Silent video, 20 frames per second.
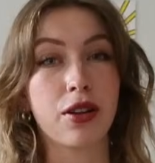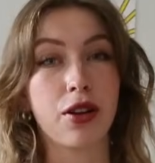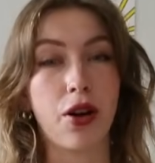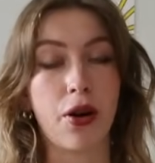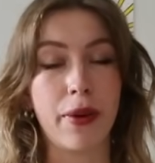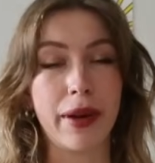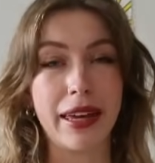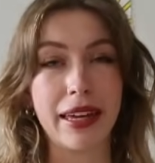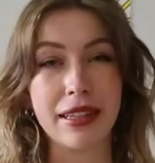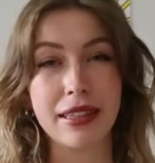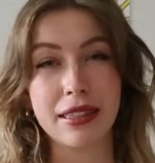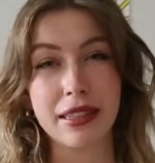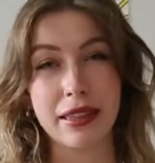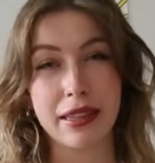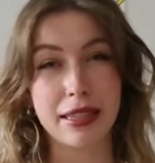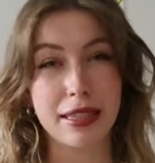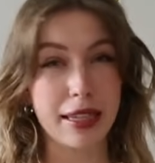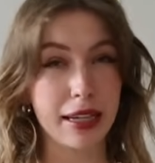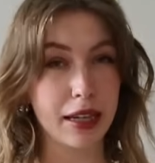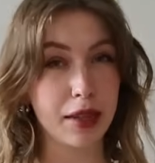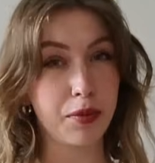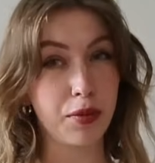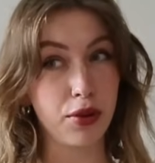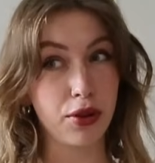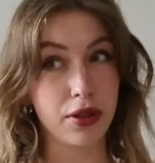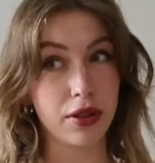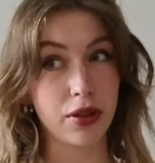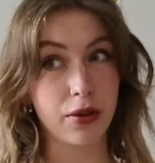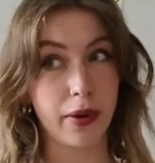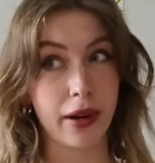going into the 6th
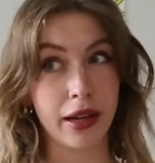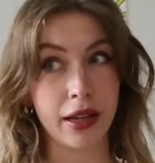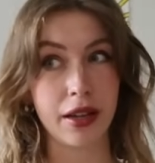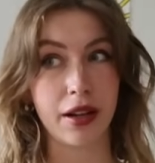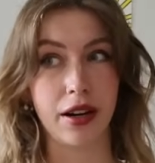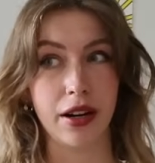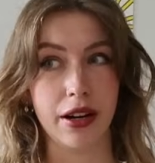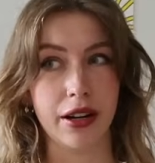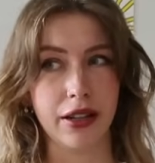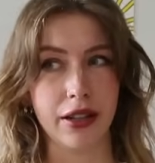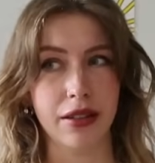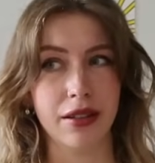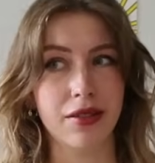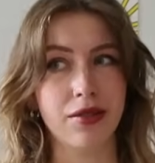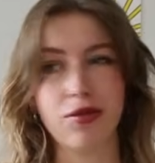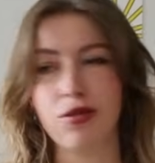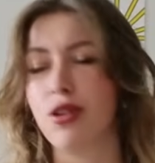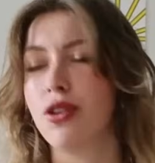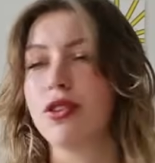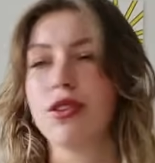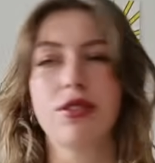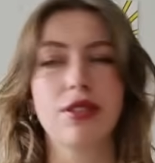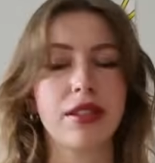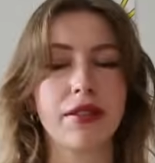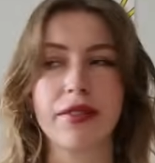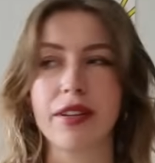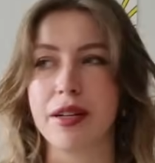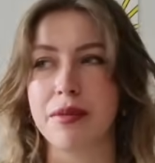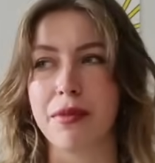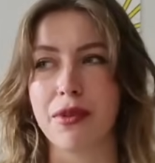ball of the white yarn, not using
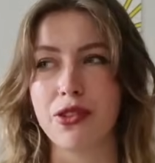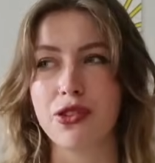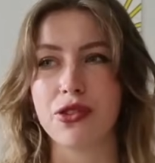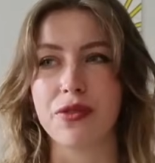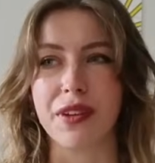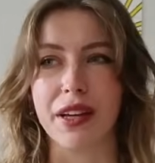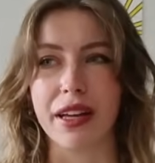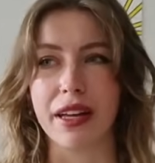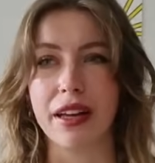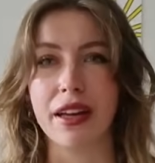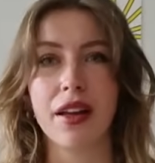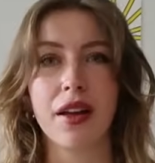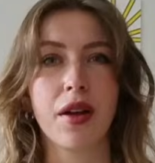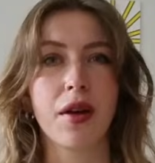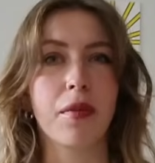very much of it,